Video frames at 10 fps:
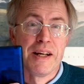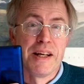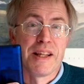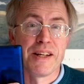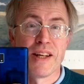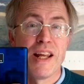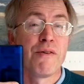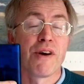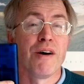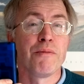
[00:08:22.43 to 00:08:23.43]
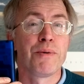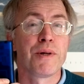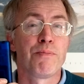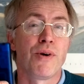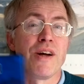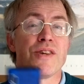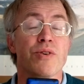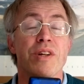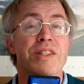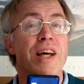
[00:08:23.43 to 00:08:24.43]
They say you can't put a price on
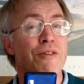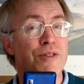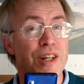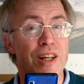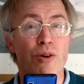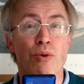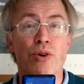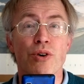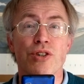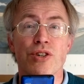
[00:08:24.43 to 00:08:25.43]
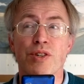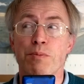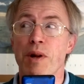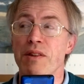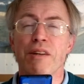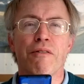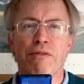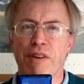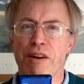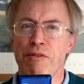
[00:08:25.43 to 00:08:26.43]
integrity or conscience, but I think
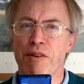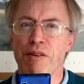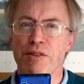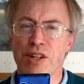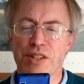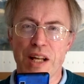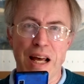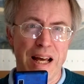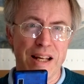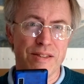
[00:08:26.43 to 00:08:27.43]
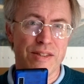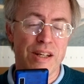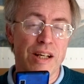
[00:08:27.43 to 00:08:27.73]
Fairphone just has.